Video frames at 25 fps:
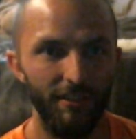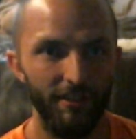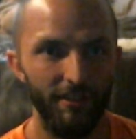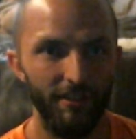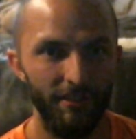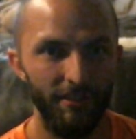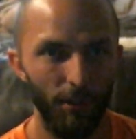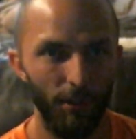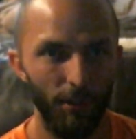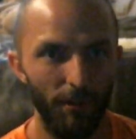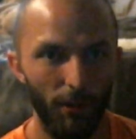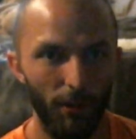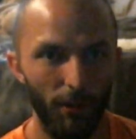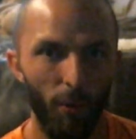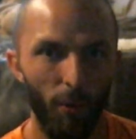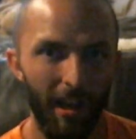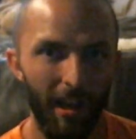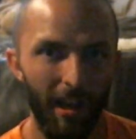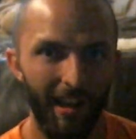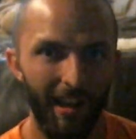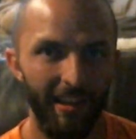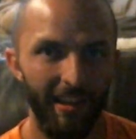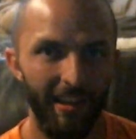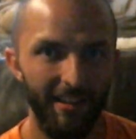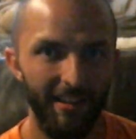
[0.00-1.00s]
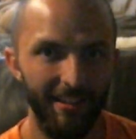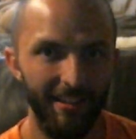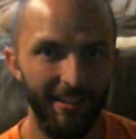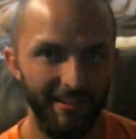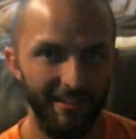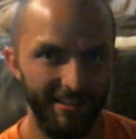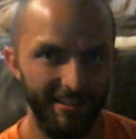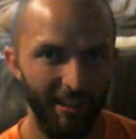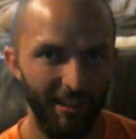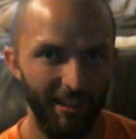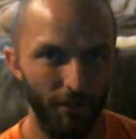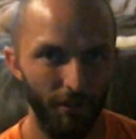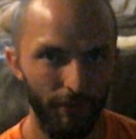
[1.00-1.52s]
So the quiet
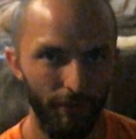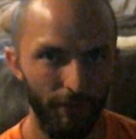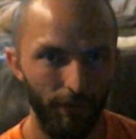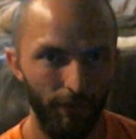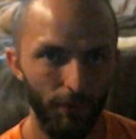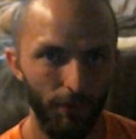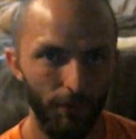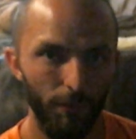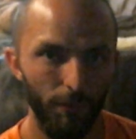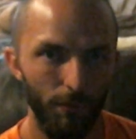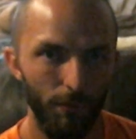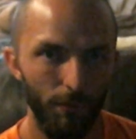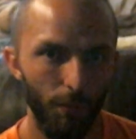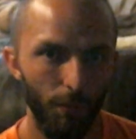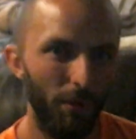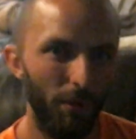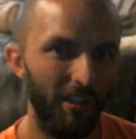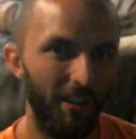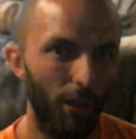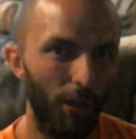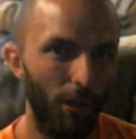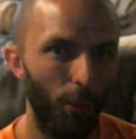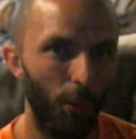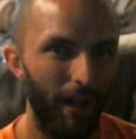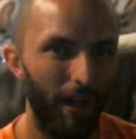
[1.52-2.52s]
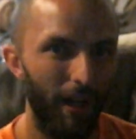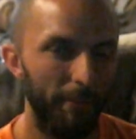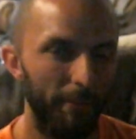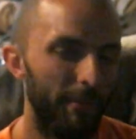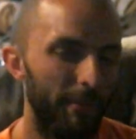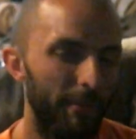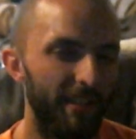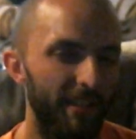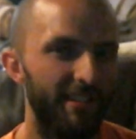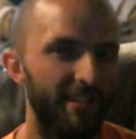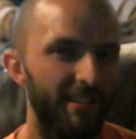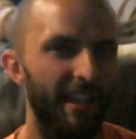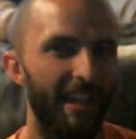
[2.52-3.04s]
itself wouldn't quite
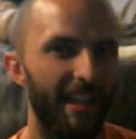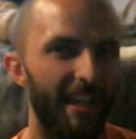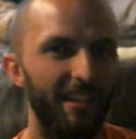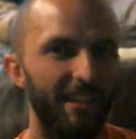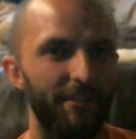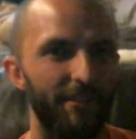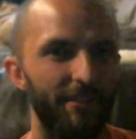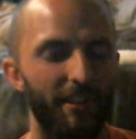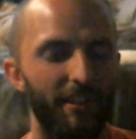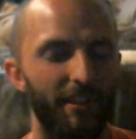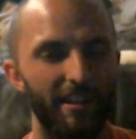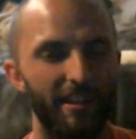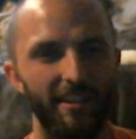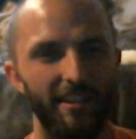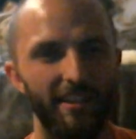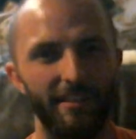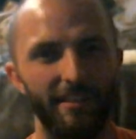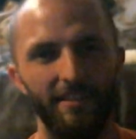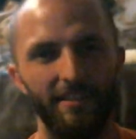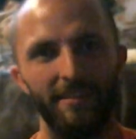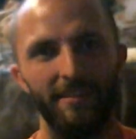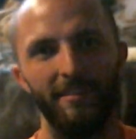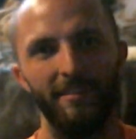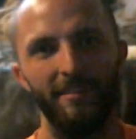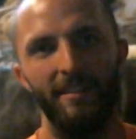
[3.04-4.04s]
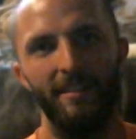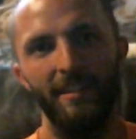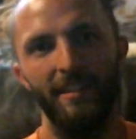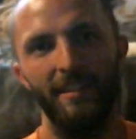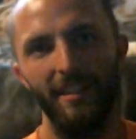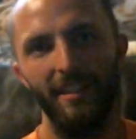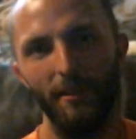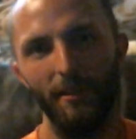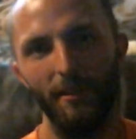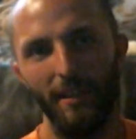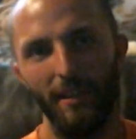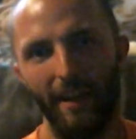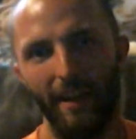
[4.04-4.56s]
be satisfying.
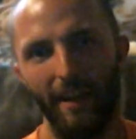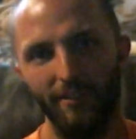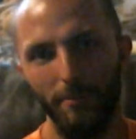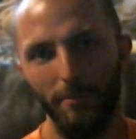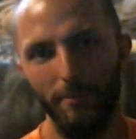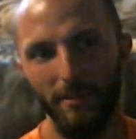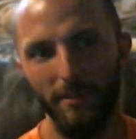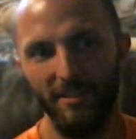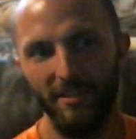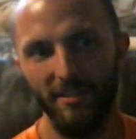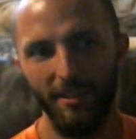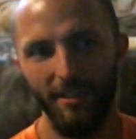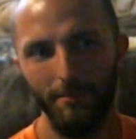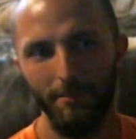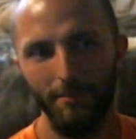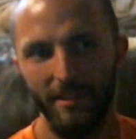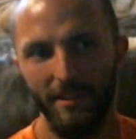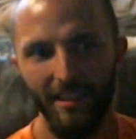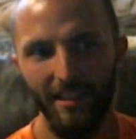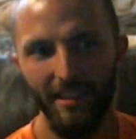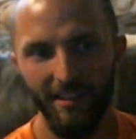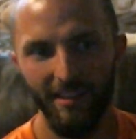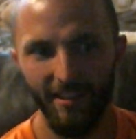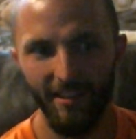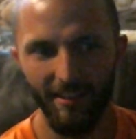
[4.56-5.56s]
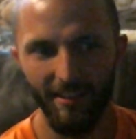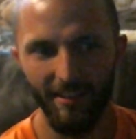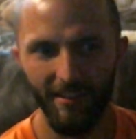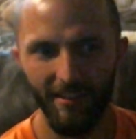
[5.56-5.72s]
There would have to be something.